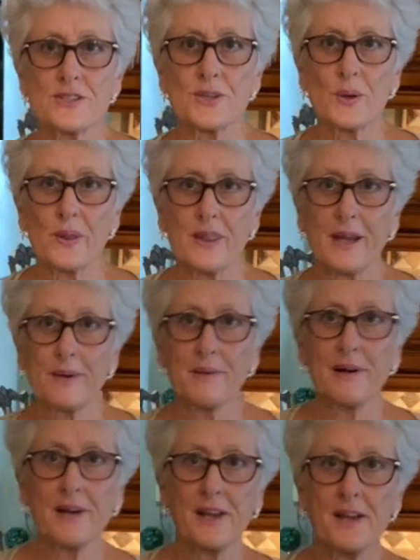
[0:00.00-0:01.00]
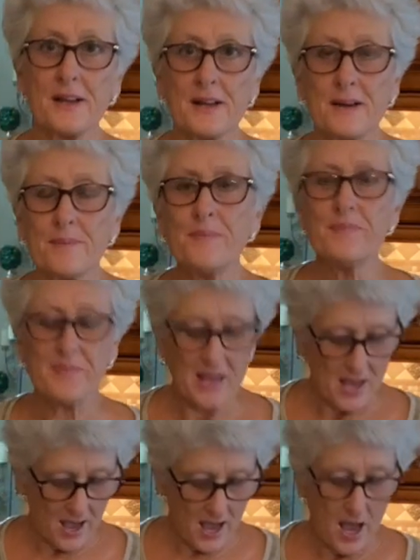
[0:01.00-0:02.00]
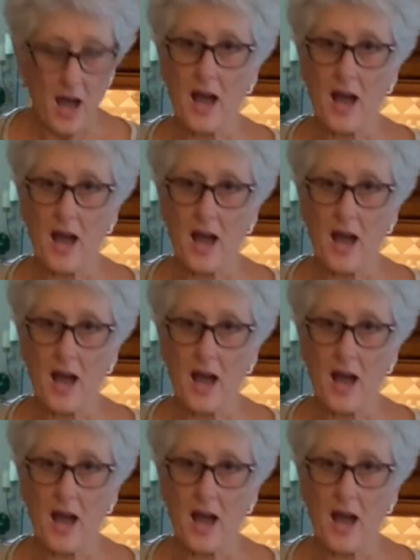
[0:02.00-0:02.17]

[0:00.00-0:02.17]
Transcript: So there I am. Uh,